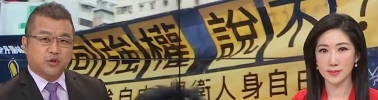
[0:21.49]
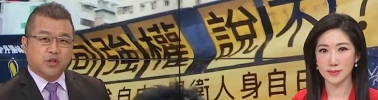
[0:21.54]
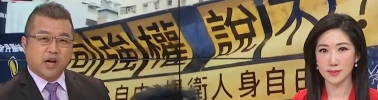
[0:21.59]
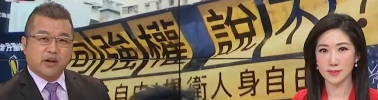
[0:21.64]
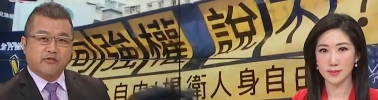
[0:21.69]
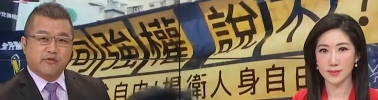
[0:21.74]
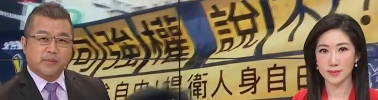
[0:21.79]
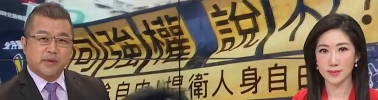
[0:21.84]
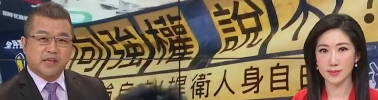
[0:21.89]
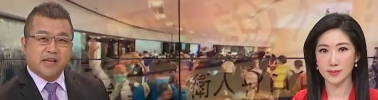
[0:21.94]

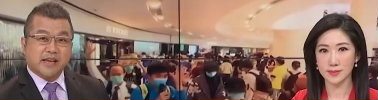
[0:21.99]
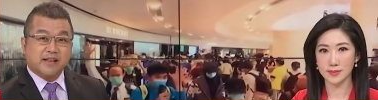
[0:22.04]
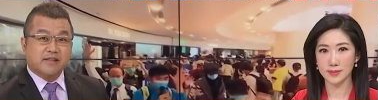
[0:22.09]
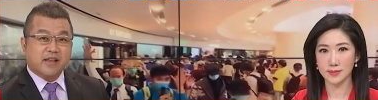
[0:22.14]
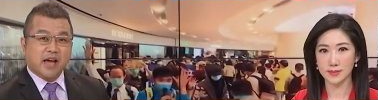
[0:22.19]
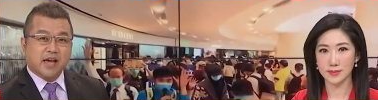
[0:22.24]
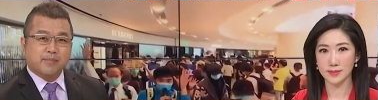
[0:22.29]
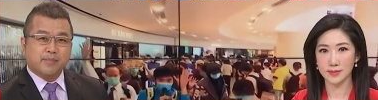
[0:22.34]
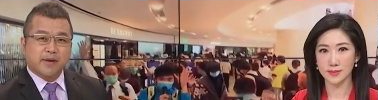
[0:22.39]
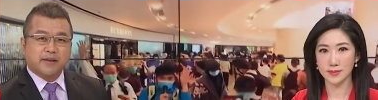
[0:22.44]
Speaker 1: government and
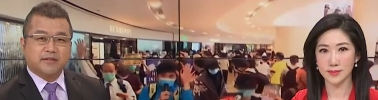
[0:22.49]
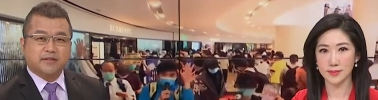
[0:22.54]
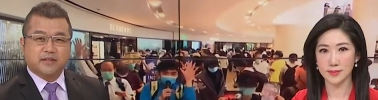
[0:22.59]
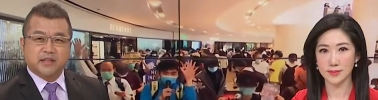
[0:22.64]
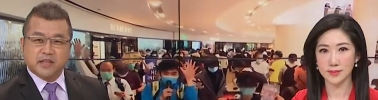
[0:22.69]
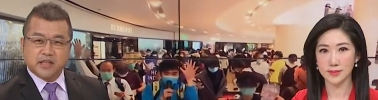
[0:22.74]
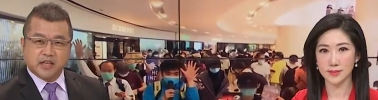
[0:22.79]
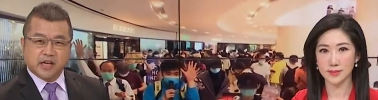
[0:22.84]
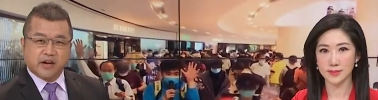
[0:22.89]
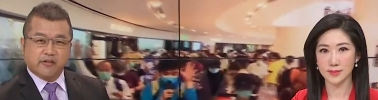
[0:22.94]
Taipei
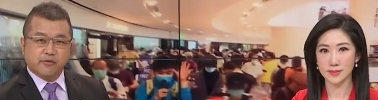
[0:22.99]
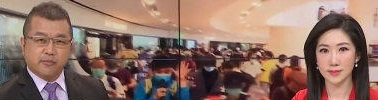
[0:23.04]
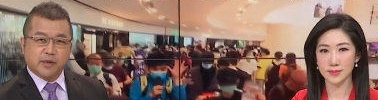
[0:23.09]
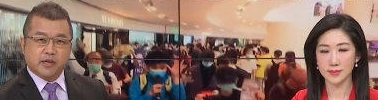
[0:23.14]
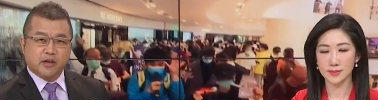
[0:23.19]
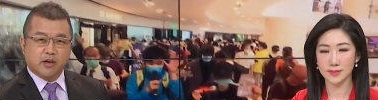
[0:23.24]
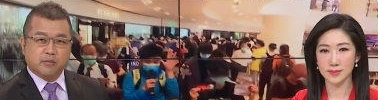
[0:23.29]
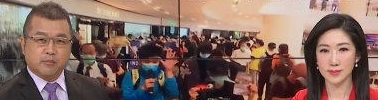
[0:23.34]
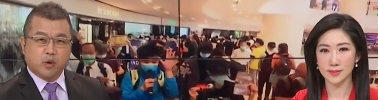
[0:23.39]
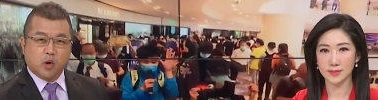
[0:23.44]
city
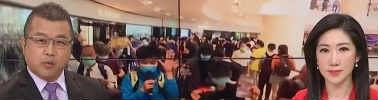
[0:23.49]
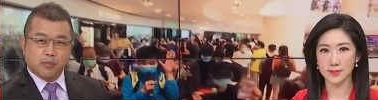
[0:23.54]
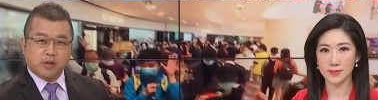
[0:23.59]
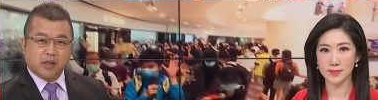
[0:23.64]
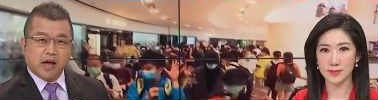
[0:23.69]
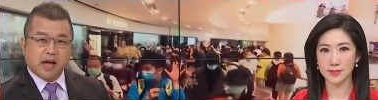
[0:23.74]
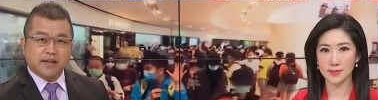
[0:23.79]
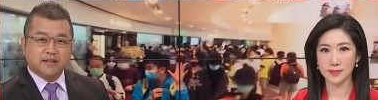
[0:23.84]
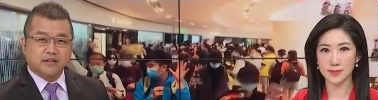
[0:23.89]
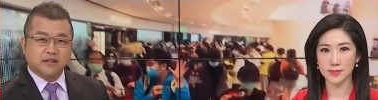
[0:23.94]
government are
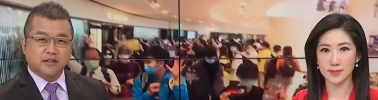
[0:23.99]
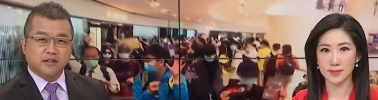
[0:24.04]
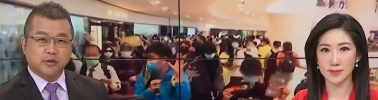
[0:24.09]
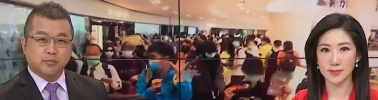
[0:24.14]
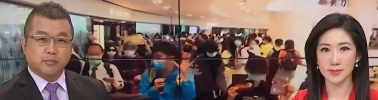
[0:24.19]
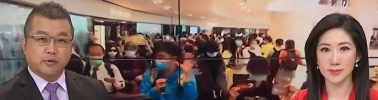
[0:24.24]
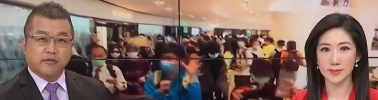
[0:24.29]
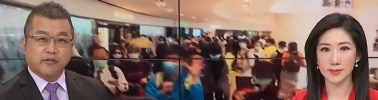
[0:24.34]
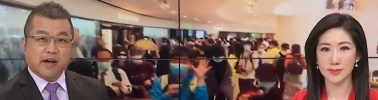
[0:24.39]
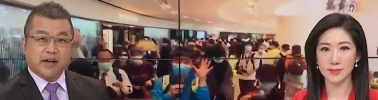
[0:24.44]
mobilizing
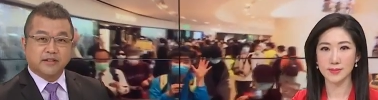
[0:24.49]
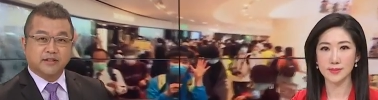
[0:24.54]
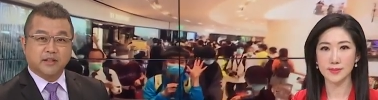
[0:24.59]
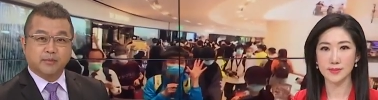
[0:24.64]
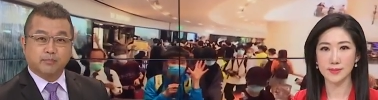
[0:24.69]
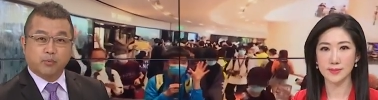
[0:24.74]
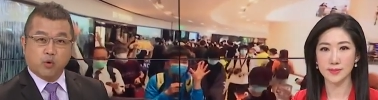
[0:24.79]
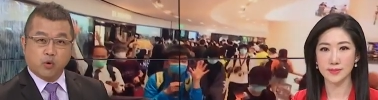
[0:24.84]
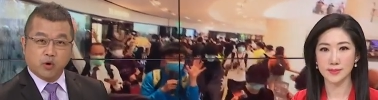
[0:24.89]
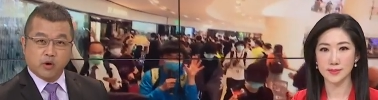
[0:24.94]
to provide
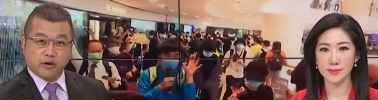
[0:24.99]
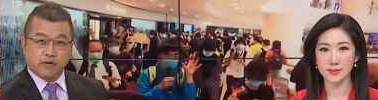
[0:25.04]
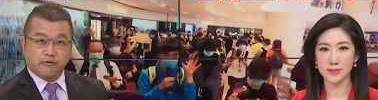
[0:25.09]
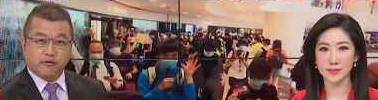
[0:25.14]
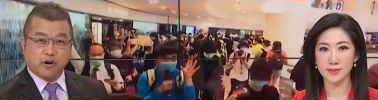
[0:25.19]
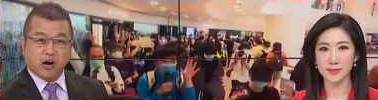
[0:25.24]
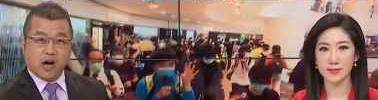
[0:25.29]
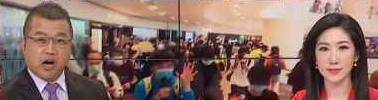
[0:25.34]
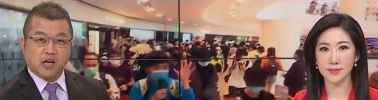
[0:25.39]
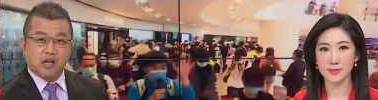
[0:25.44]
support
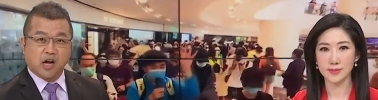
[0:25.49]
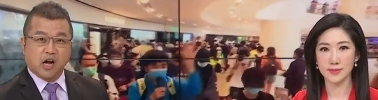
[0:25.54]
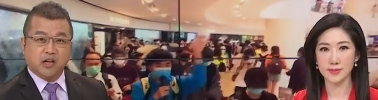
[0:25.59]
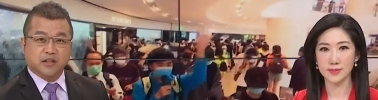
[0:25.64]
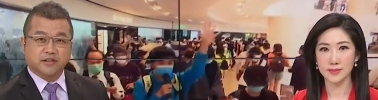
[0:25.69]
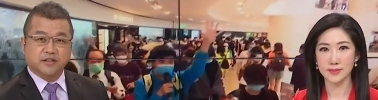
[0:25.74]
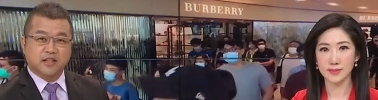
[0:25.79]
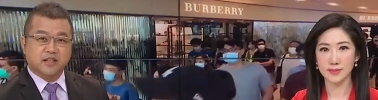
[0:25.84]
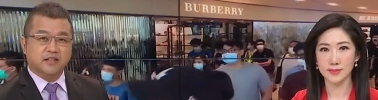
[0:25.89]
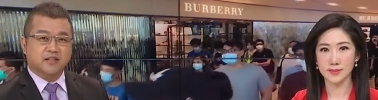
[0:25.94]
for Hong
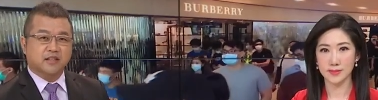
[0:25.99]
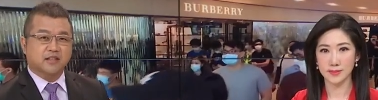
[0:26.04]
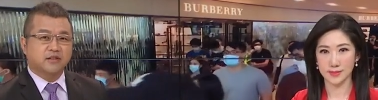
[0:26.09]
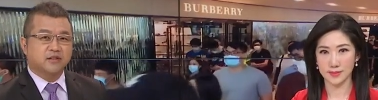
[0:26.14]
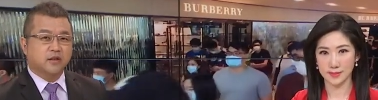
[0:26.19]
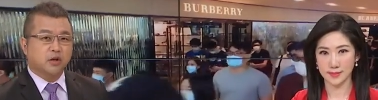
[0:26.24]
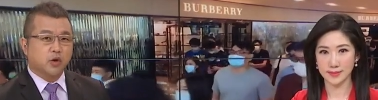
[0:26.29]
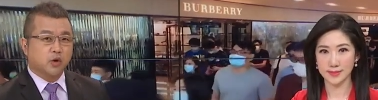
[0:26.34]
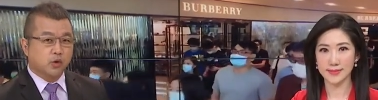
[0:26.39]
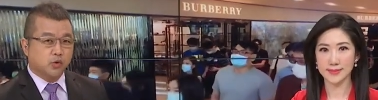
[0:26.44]
Kong
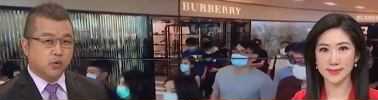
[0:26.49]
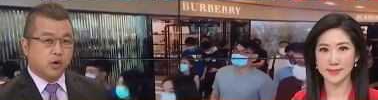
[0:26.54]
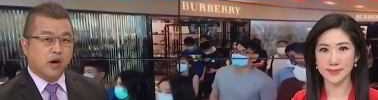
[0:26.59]
citizens who